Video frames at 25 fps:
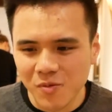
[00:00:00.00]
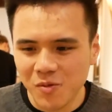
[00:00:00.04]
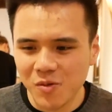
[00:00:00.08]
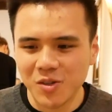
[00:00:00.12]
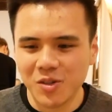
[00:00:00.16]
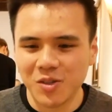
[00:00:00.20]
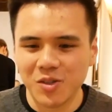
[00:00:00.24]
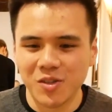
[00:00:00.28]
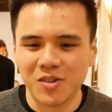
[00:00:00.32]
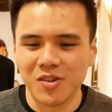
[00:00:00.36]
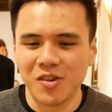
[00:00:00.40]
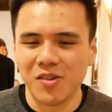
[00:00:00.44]

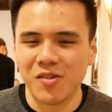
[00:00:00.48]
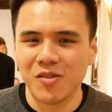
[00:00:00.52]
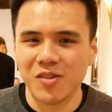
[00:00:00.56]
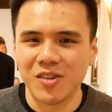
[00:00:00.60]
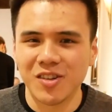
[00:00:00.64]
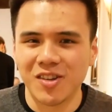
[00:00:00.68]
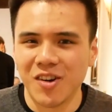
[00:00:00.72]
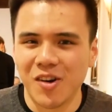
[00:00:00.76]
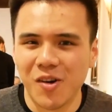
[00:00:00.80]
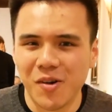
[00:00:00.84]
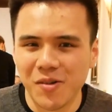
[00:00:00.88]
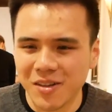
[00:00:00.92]
which is
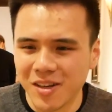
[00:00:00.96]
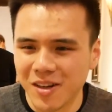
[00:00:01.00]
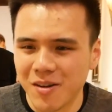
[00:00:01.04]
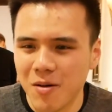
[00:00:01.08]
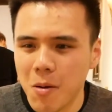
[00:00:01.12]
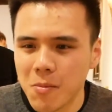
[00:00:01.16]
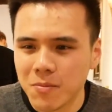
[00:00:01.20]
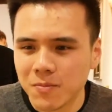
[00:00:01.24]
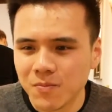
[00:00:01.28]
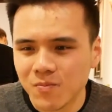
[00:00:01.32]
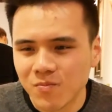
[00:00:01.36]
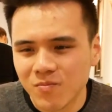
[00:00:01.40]

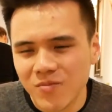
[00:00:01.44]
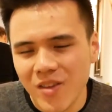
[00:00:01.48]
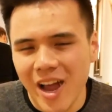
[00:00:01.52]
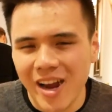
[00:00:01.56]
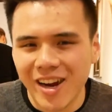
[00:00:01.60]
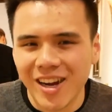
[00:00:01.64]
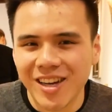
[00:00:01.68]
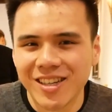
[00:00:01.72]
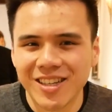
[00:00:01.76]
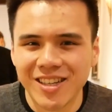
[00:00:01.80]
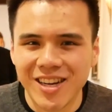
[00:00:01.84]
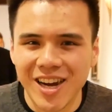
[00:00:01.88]
I
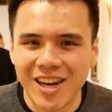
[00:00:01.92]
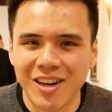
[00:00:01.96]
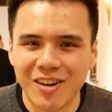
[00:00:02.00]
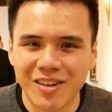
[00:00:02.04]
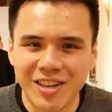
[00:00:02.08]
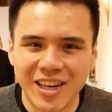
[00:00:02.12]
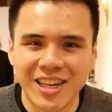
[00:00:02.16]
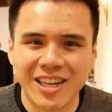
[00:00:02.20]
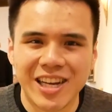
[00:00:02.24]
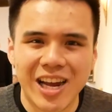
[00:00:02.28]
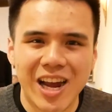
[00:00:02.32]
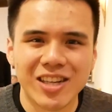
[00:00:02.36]
guess it kind of
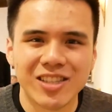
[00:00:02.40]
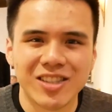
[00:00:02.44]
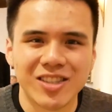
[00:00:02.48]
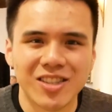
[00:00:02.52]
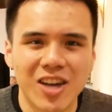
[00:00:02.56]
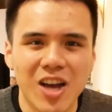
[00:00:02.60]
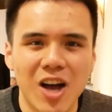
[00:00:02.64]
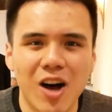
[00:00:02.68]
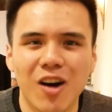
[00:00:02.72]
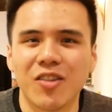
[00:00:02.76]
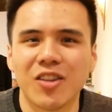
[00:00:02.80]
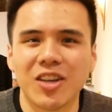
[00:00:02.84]
negates
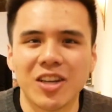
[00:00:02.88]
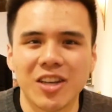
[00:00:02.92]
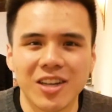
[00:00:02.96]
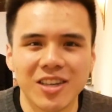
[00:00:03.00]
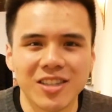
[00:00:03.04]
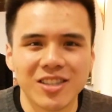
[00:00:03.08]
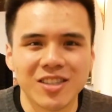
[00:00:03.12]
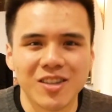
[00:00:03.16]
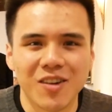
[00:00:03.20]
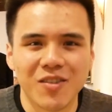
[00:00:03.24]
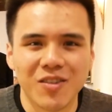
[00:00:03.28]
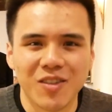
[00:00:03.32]
the
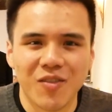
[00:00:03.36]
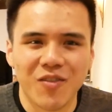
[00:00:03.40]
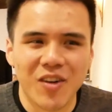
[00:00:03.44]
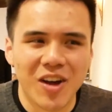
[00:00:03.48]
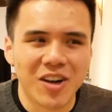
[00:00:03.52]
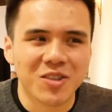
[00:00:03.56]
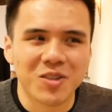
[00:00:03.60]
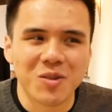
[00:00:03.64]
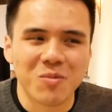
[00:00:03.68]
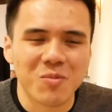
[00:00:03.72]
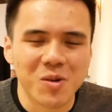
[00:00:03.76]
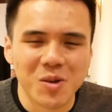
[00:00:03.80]
healthiness of the
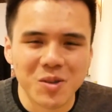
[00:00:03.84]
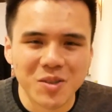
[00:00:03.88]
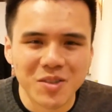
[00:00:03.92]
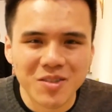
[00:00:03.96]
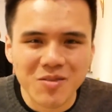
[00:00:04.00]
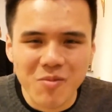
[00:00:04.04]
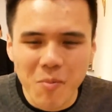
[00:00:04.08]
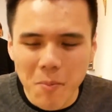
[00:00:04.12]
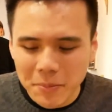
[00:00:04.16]
vegetables,